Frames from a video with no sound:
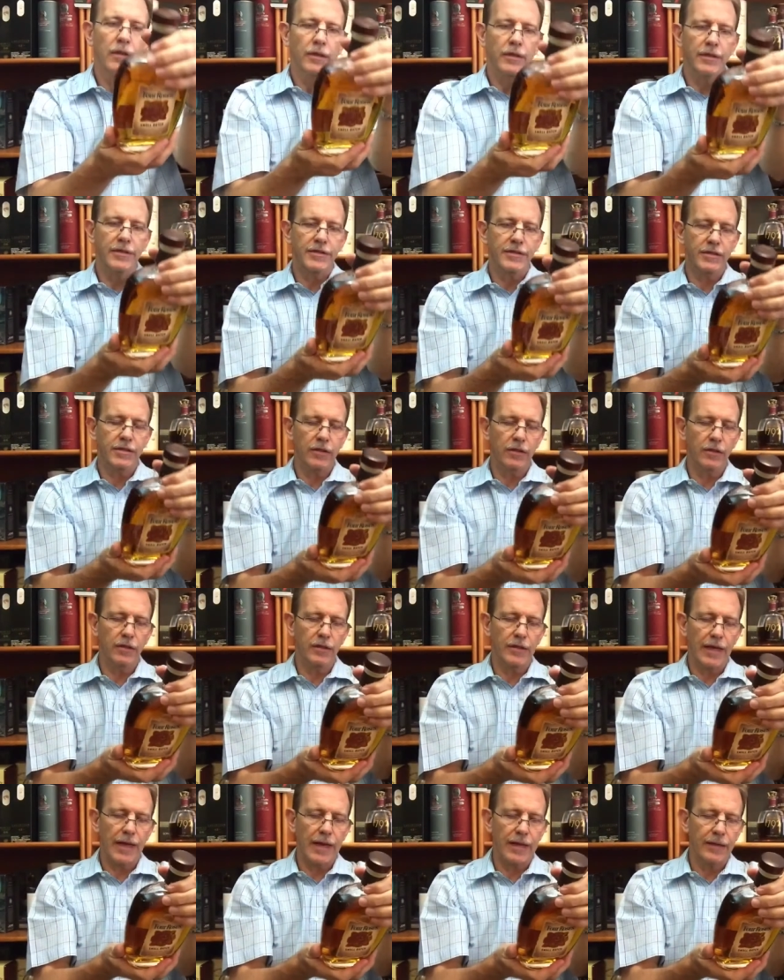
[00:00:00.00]

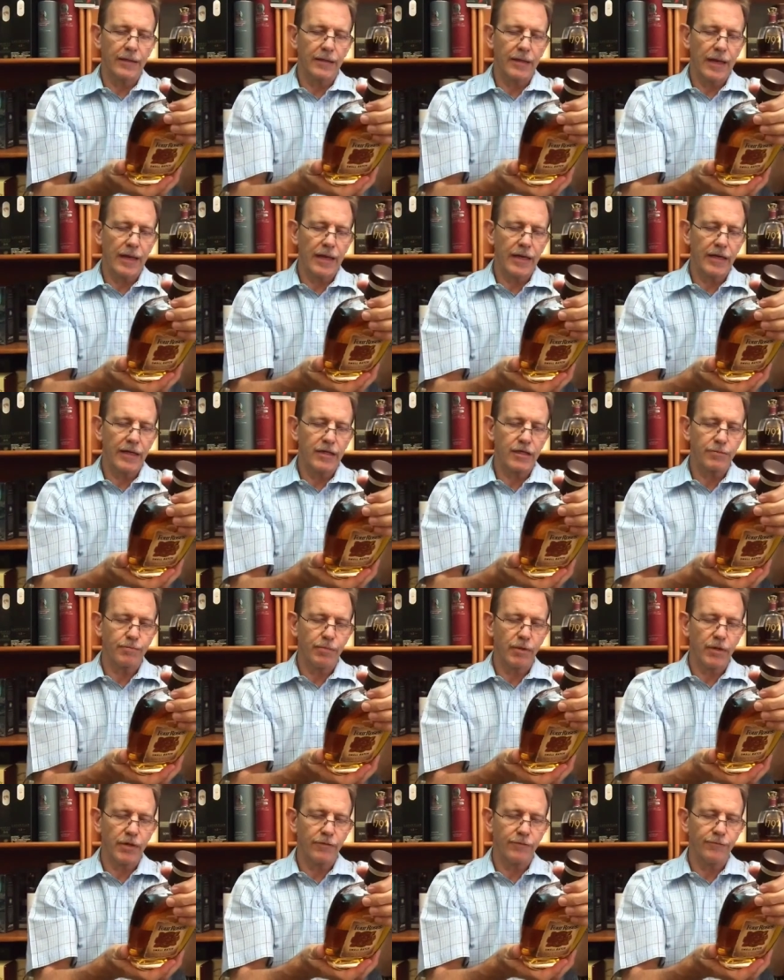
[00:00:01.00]
Distilled and aged
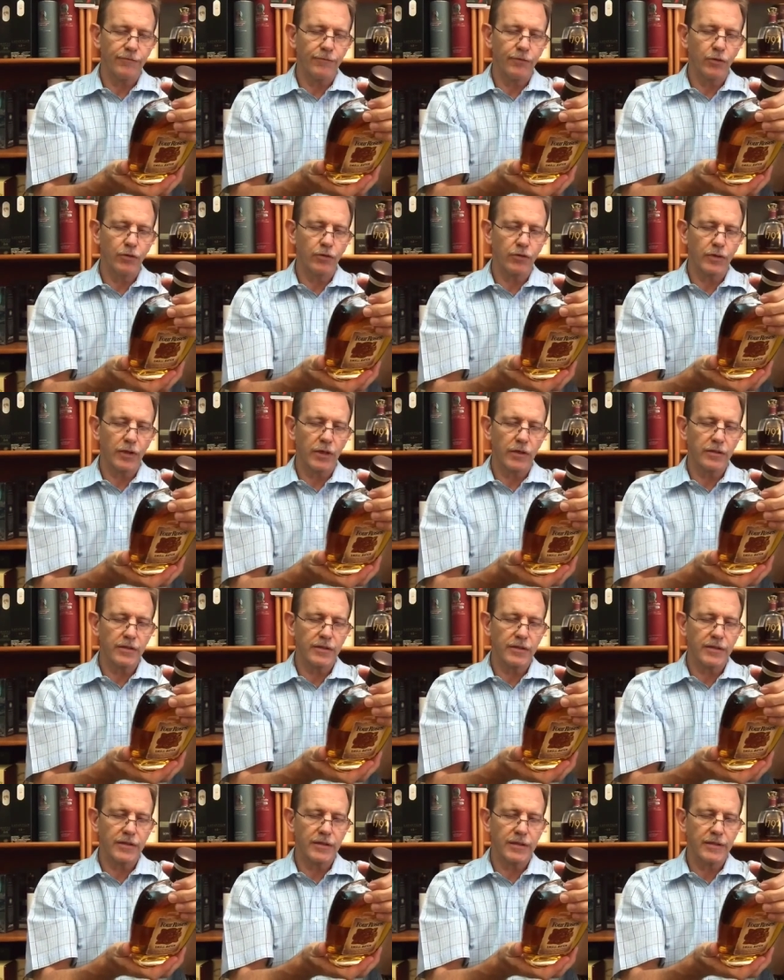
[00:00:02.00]
by Four
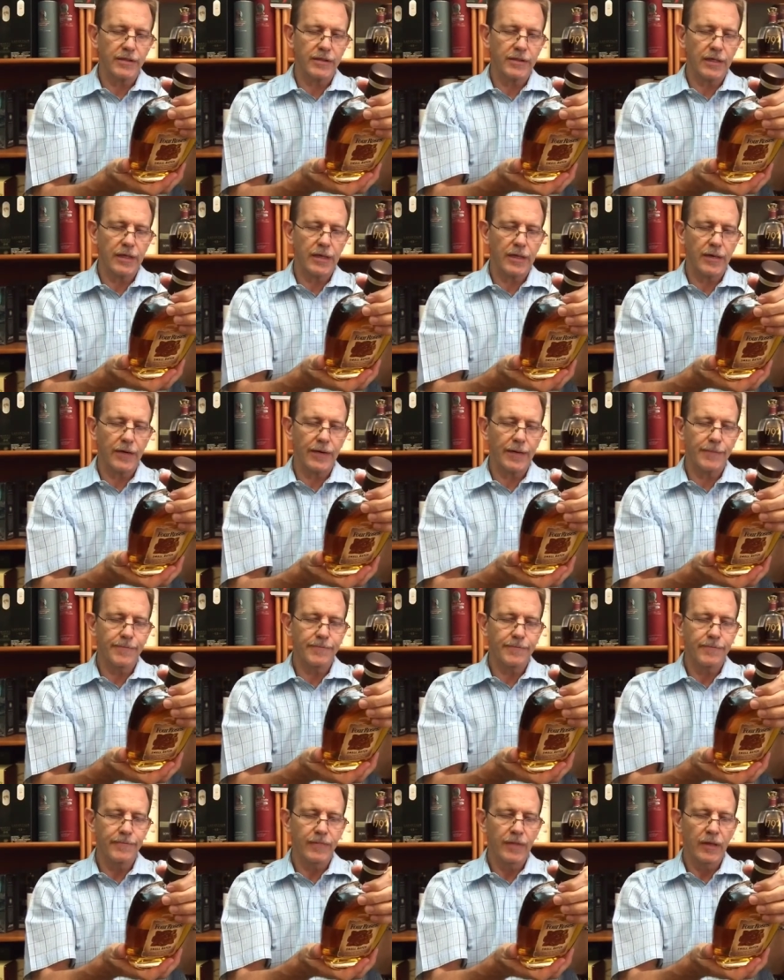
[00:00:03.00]
Roses Distillery
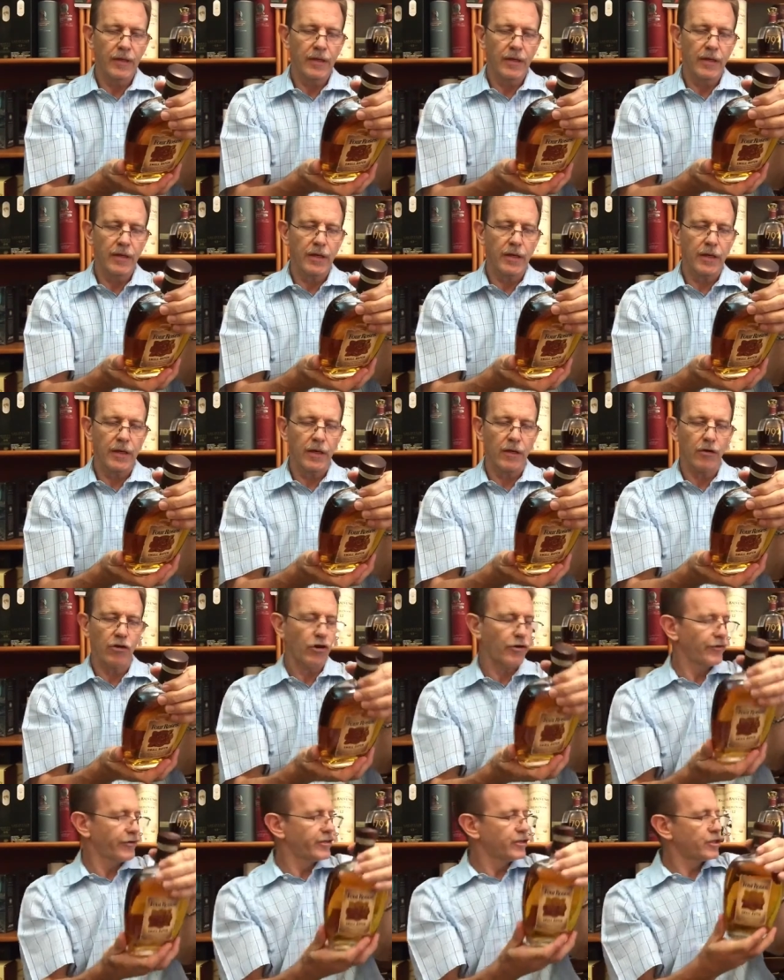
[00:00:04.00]
in
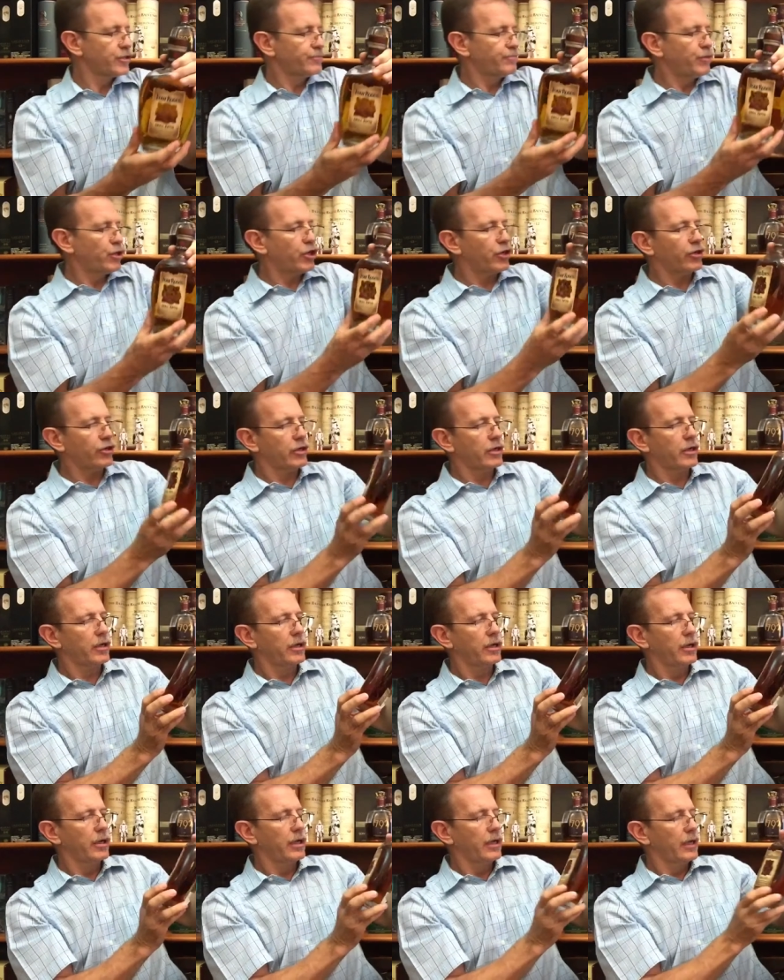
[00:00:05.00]
Lawrenceburg,
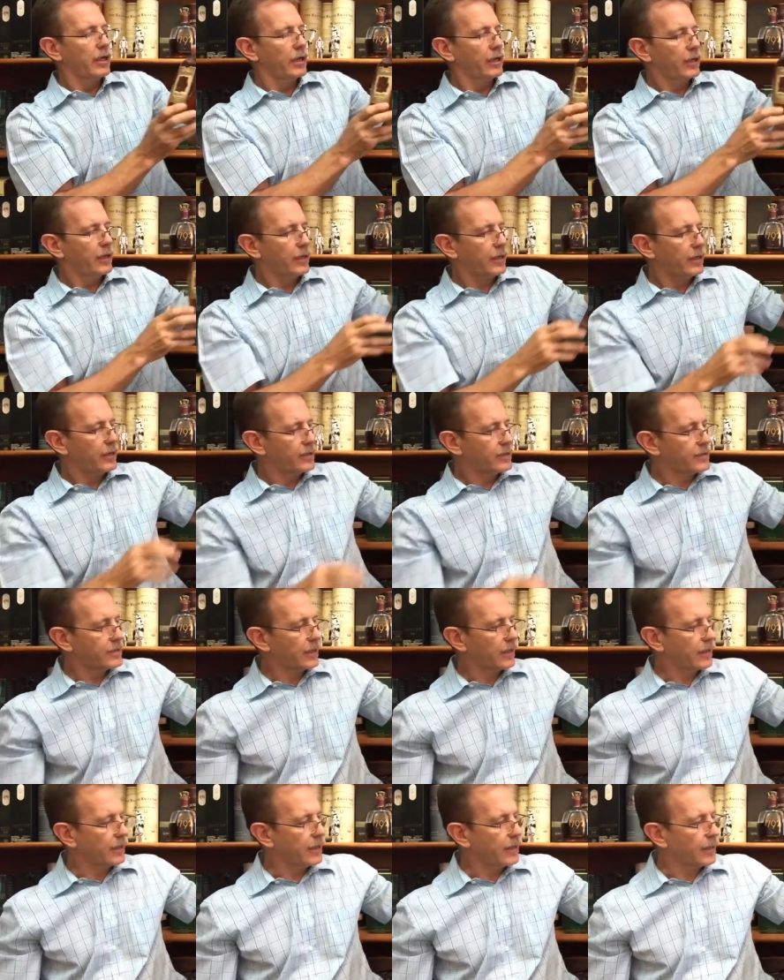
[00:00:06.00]

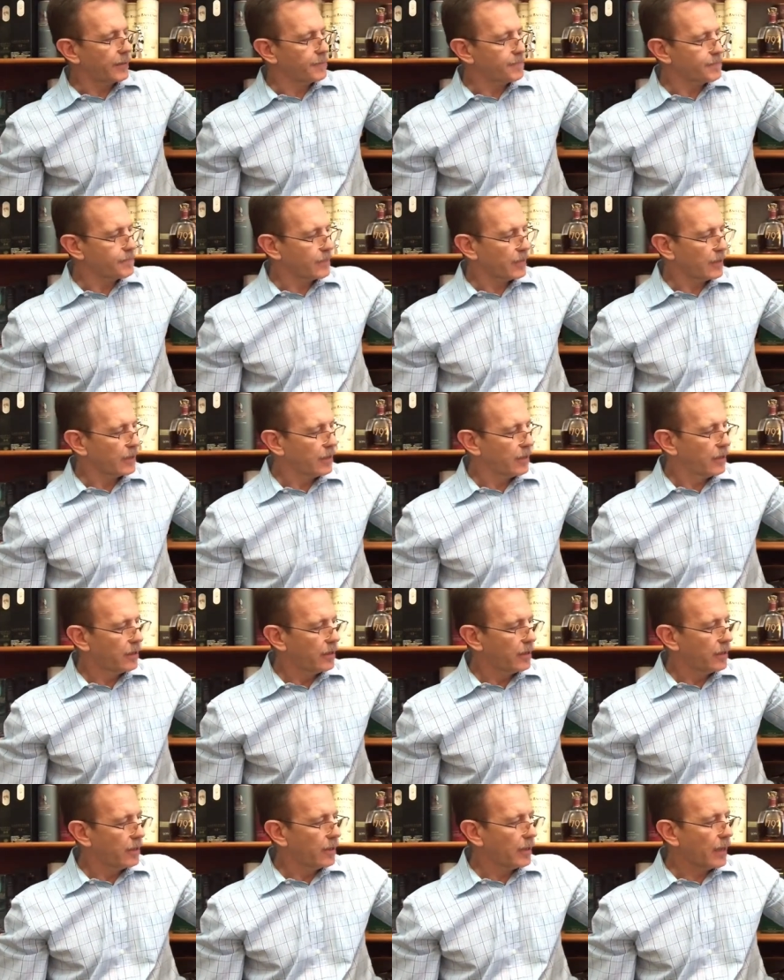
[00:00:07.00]
Kentucky.
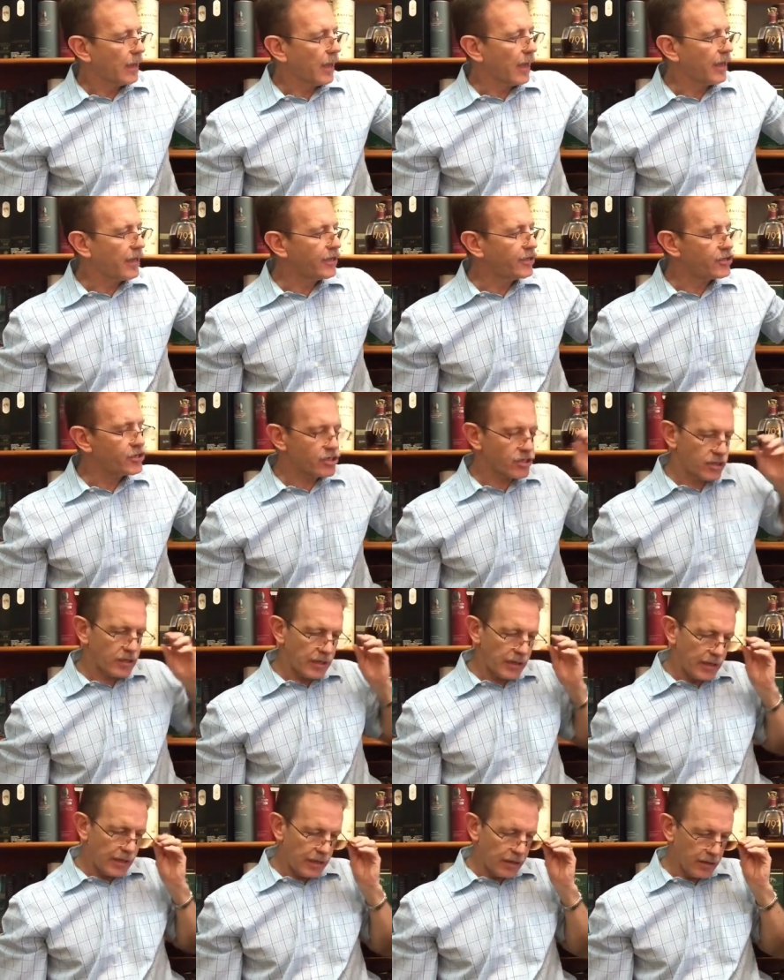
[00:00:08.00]
Aged
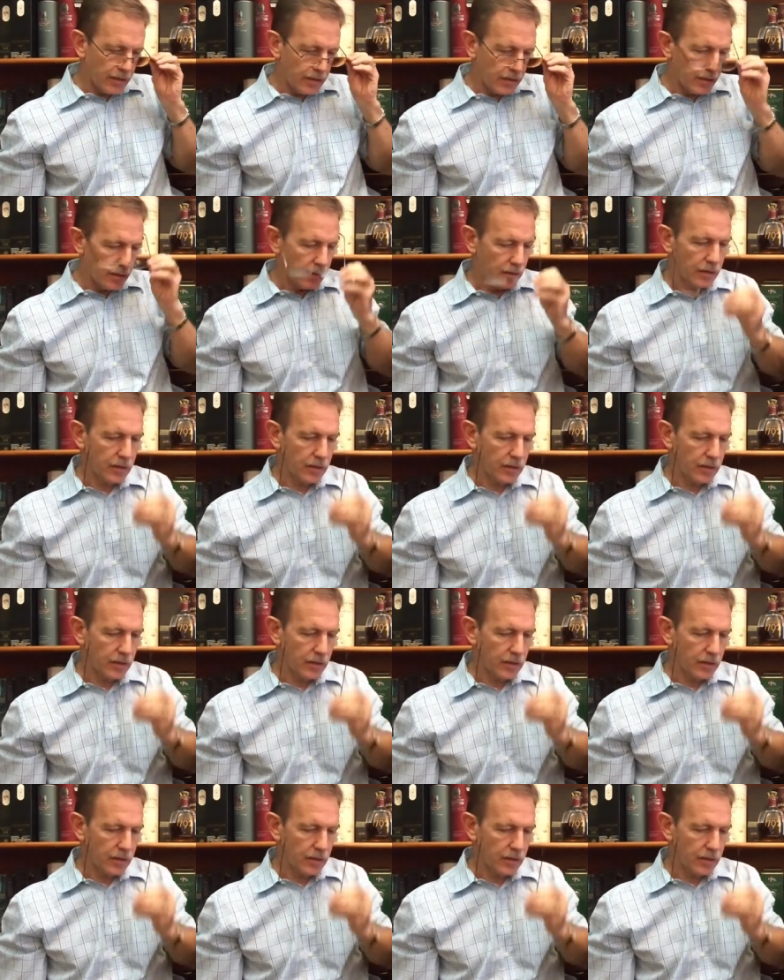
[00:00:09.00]
in